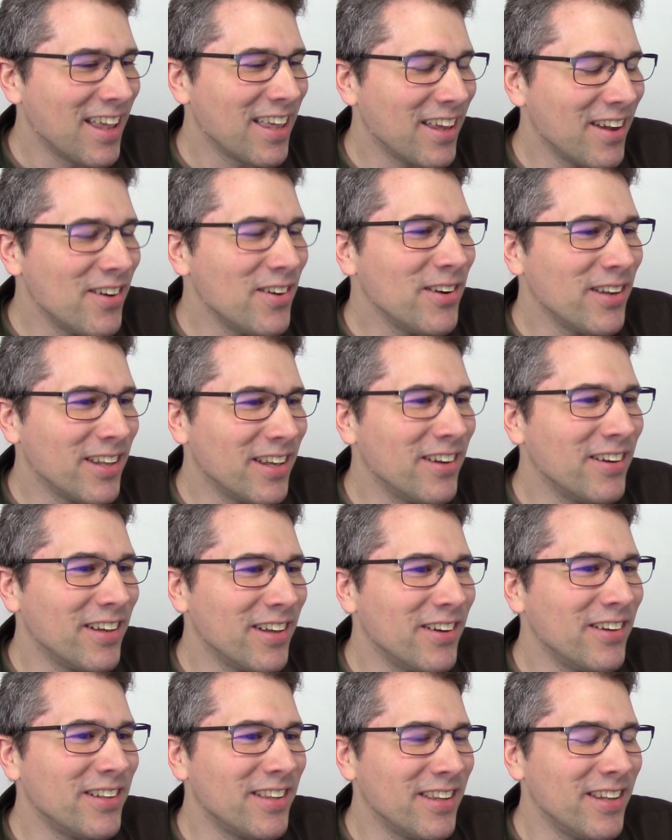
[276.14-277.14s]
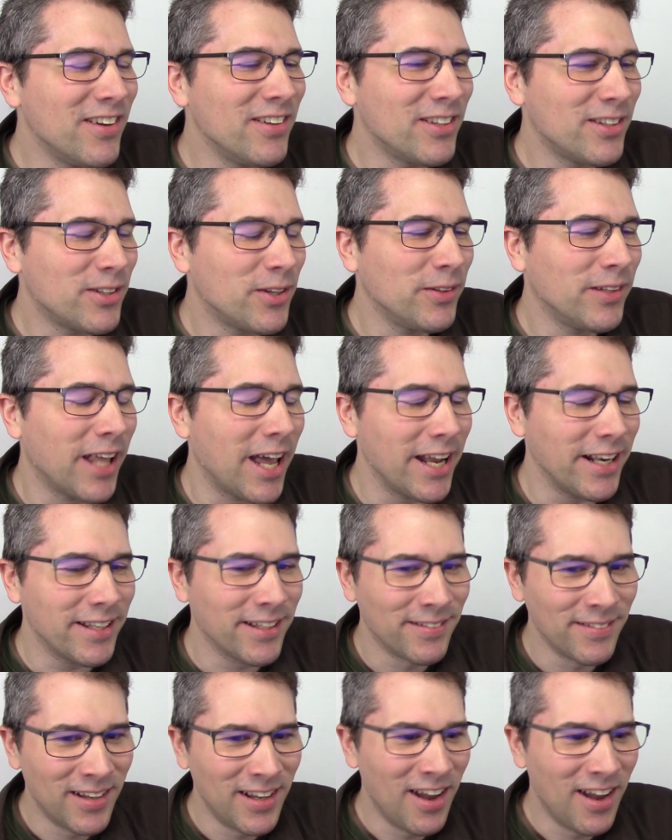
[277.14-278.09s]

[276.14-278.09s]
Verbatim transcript: You you you you too late.